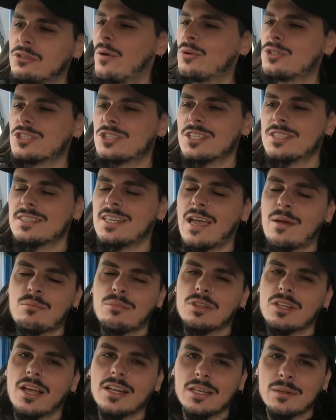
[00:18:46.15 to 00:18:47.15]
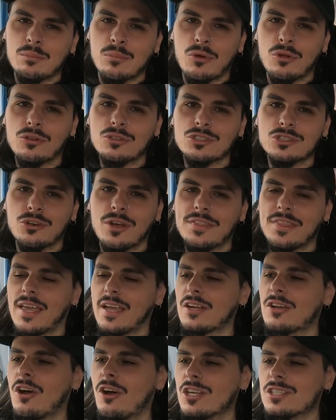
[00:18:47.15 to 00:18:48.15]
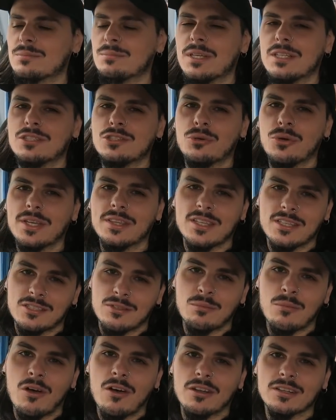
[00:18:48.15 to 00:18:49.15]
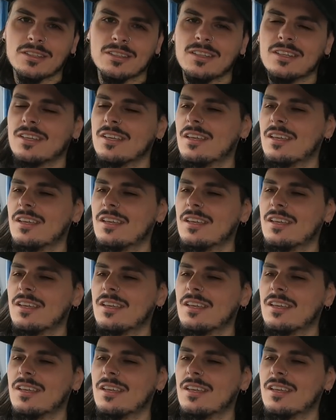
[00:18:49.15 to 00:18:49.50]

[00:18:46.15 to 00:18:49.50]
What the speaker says: It was just that bloody ball joint that cost me doing this mod.